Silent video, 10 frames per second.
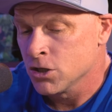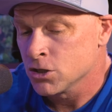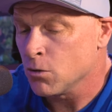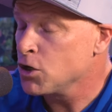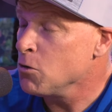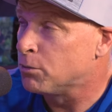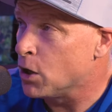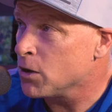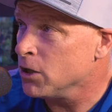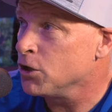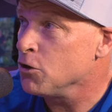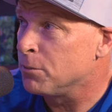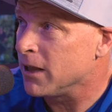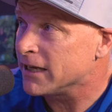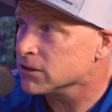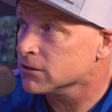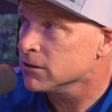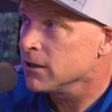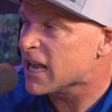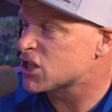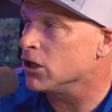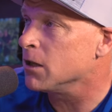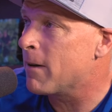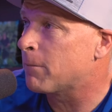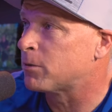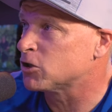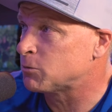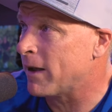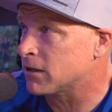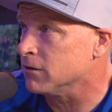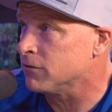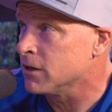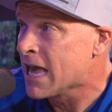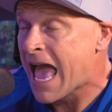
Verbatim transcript: So are you broken or are you blessed? It's all about perspective.